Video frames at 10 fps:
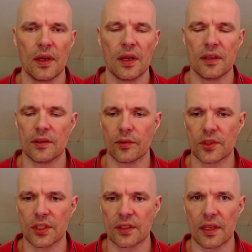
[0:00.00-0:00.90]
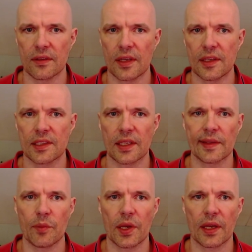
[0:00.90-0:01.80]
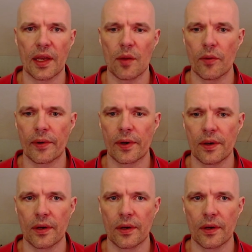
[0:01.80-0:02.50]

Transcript: This would just instantly be a game over.